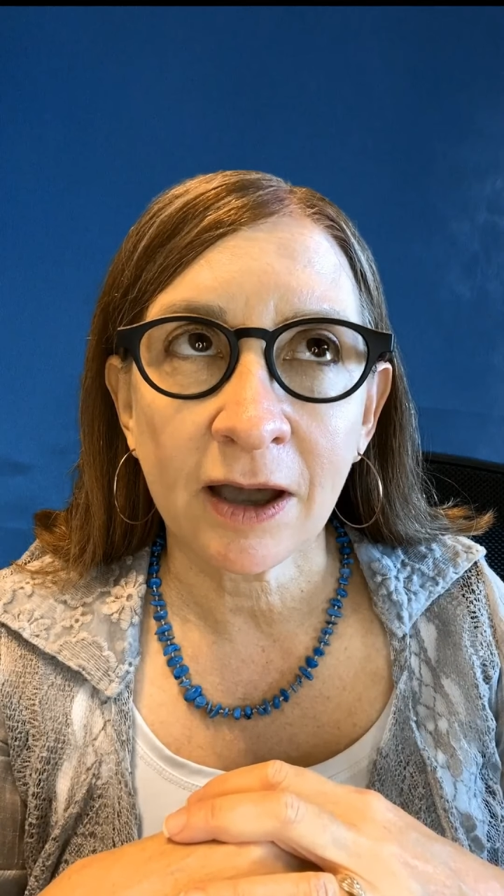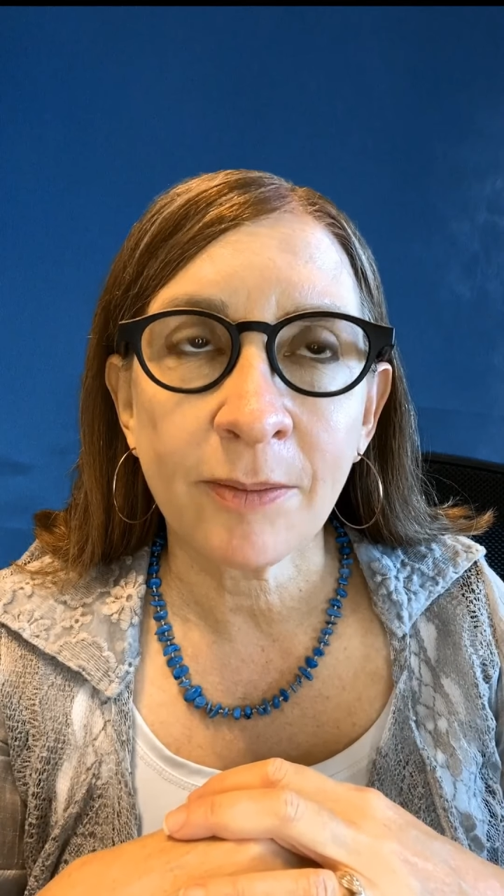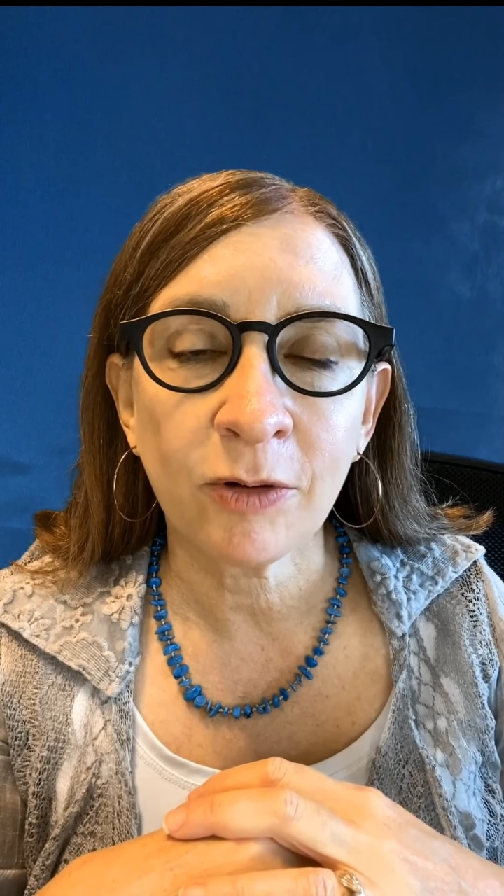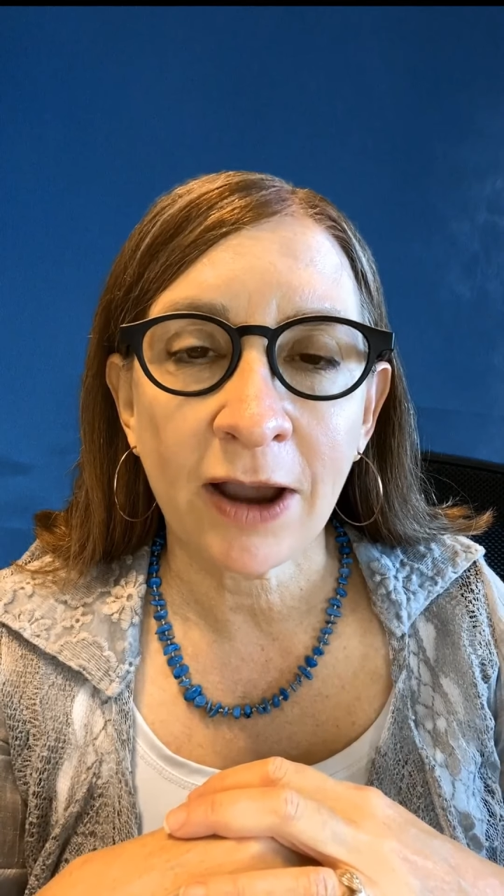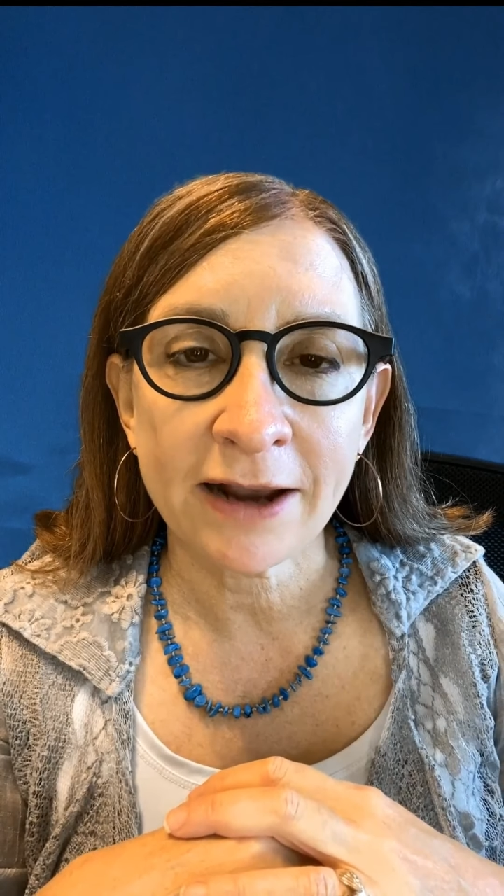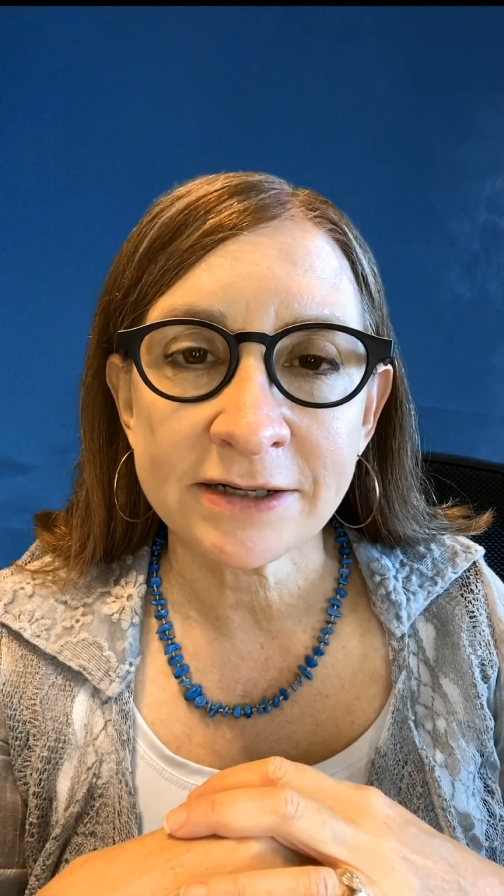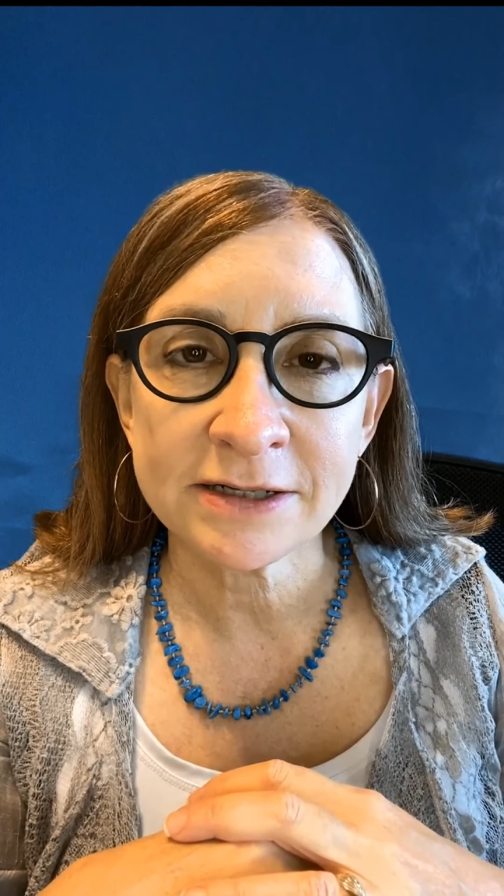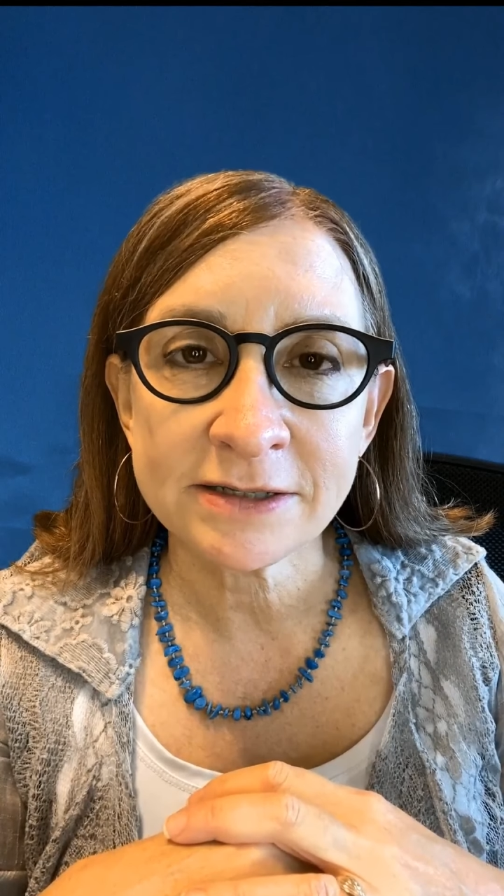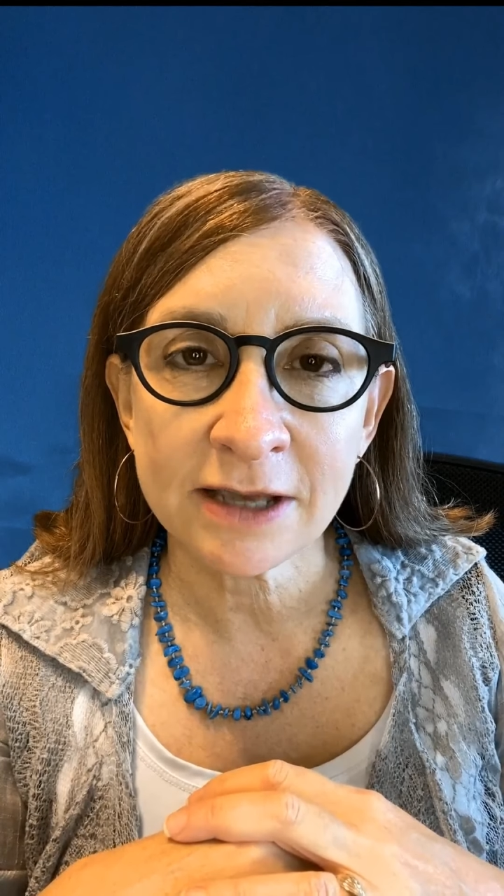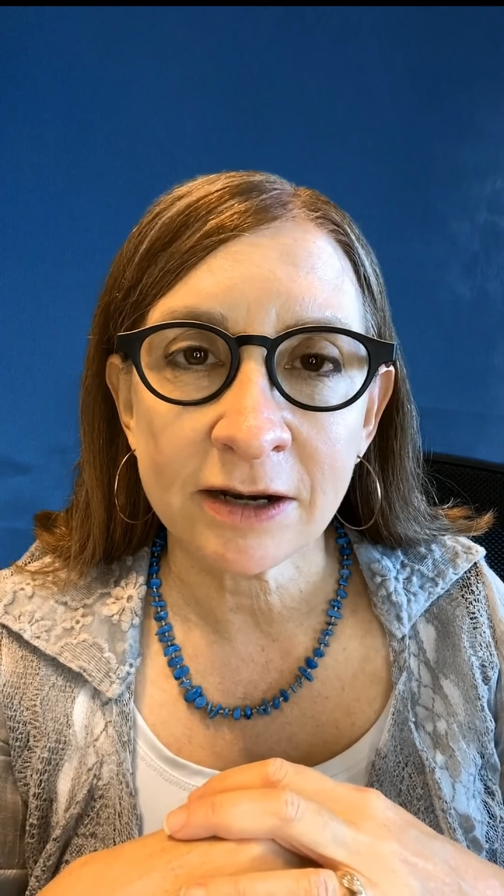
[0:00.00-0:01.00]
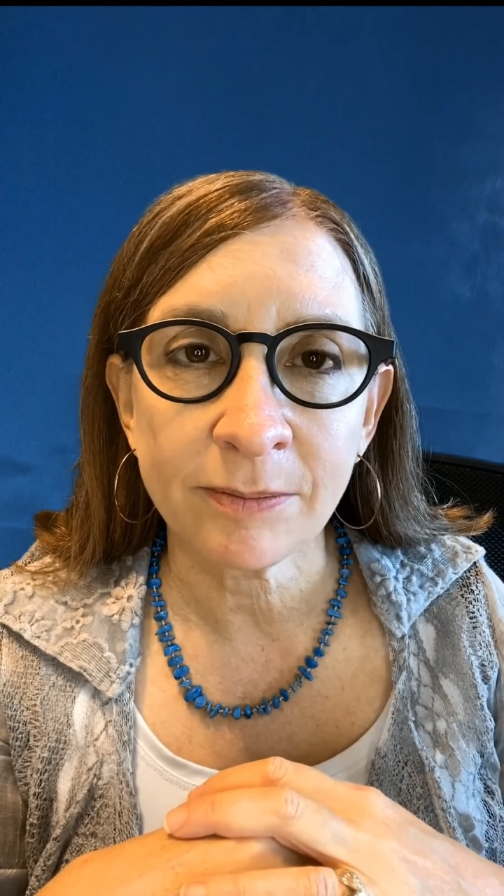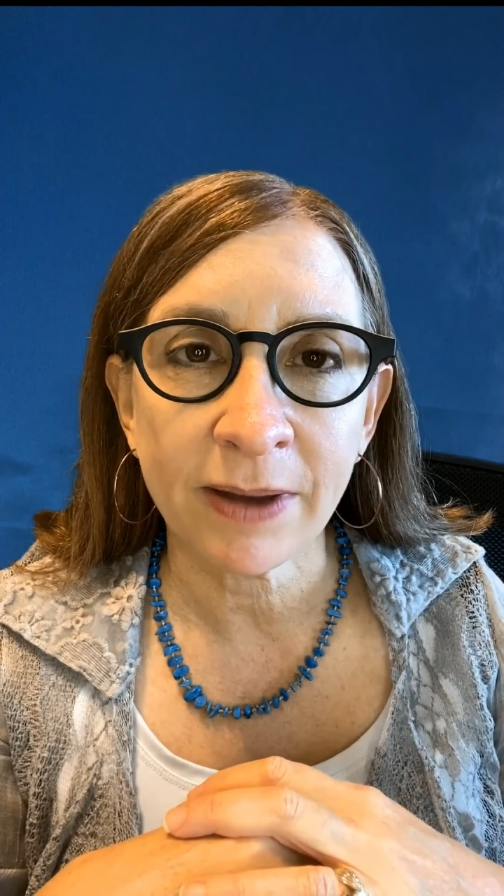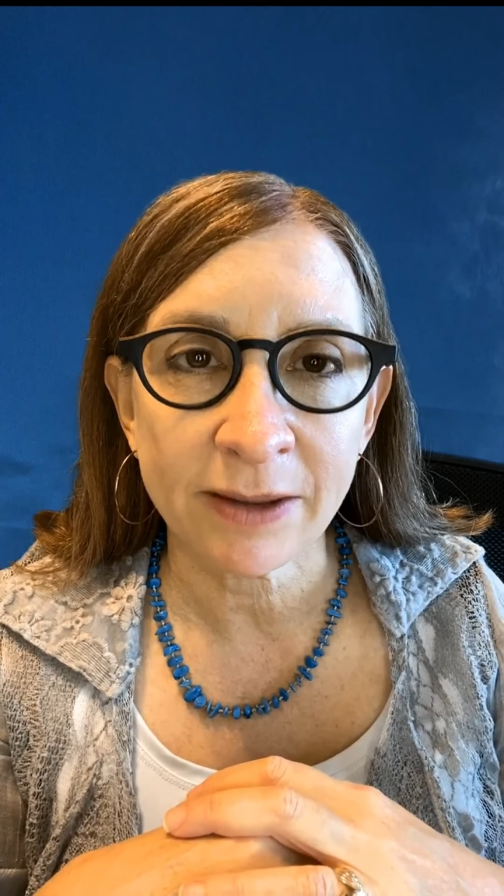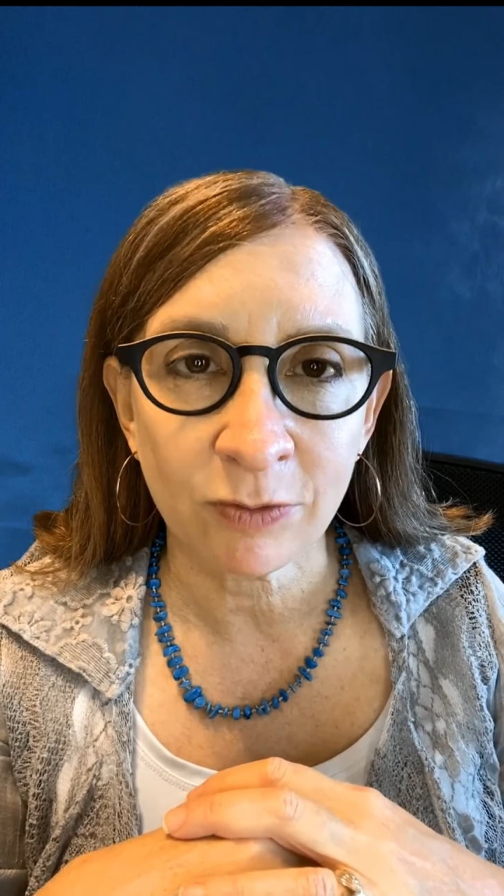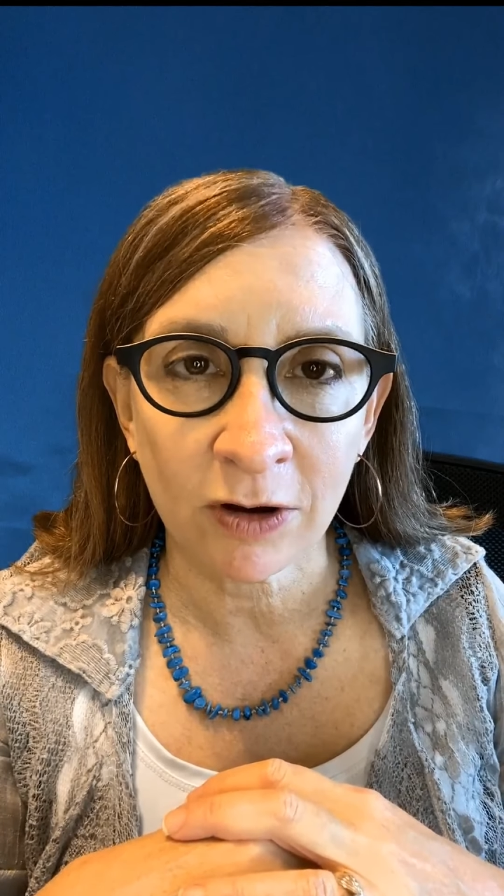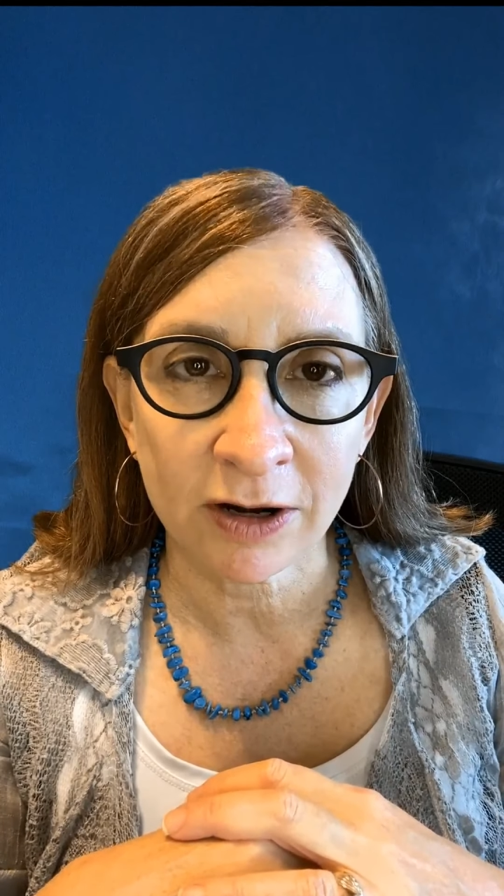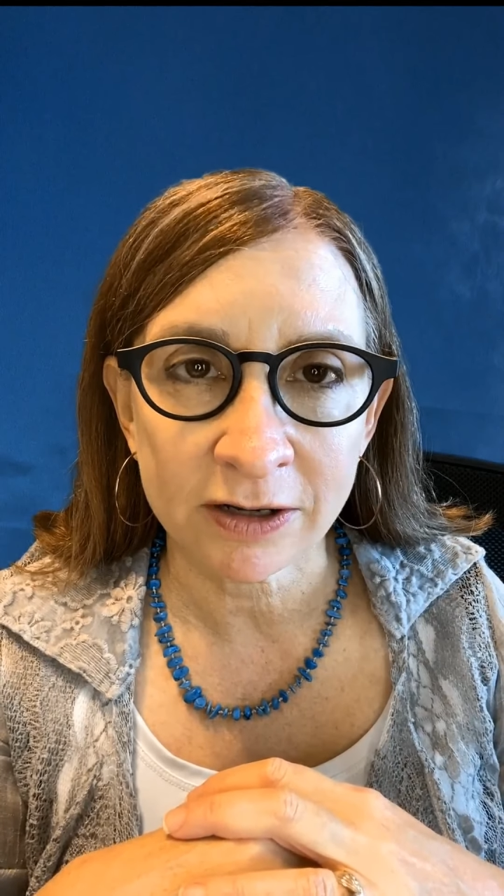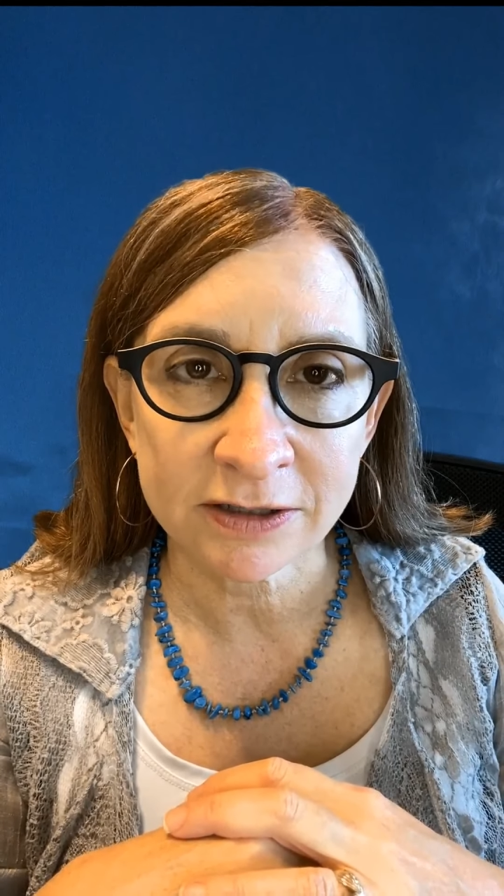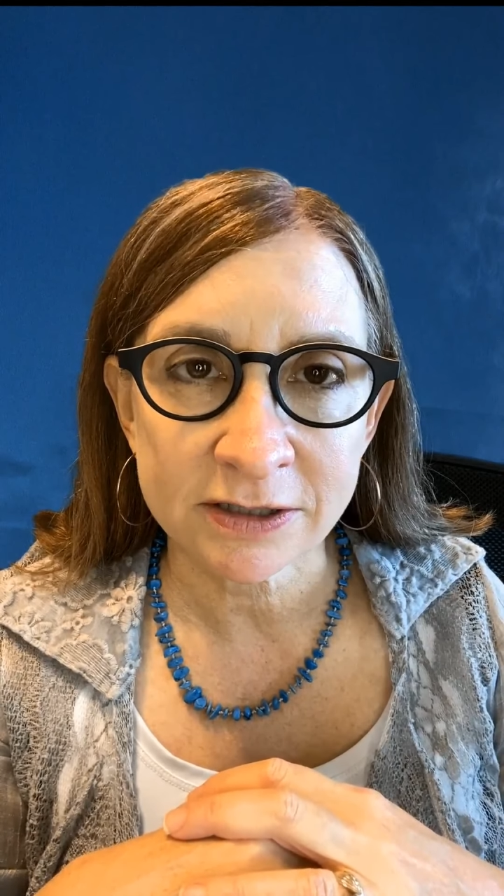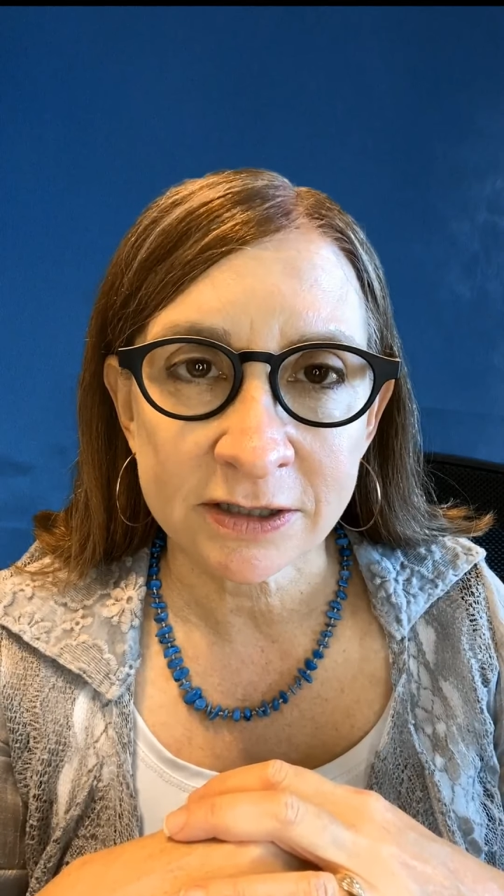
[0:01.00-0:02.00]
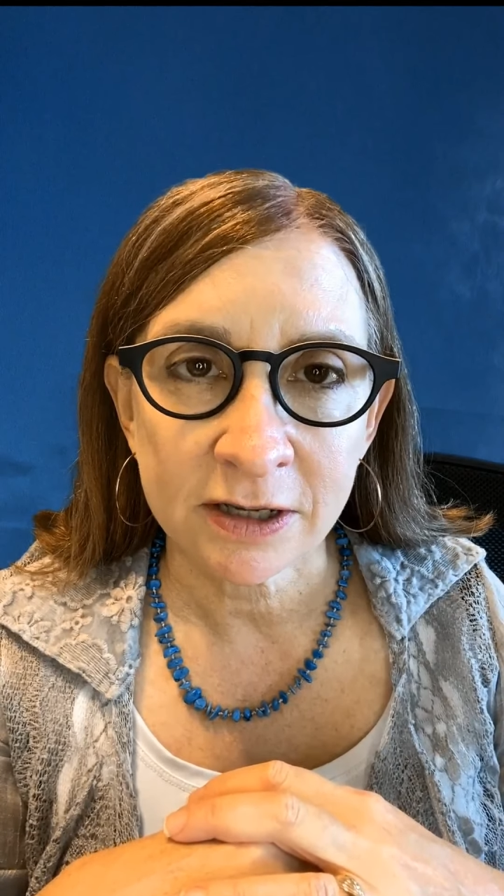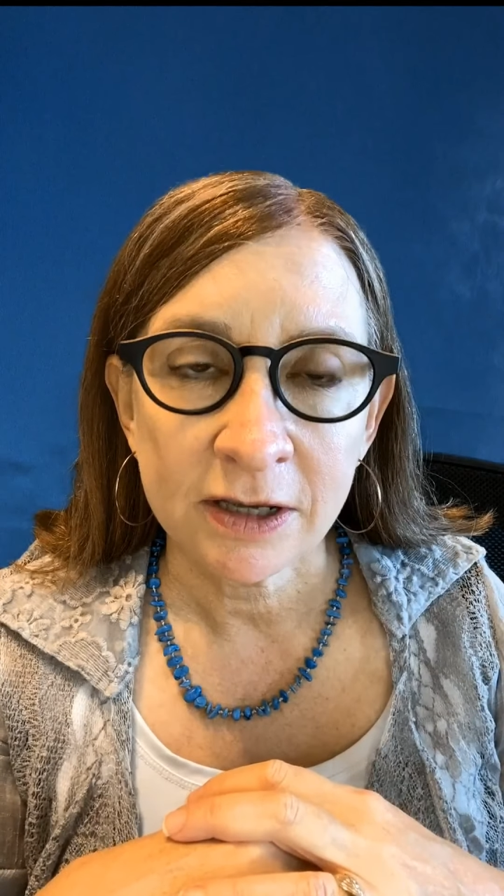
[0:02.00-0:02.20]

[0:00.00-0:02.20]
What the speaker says: a practice and a byproduct.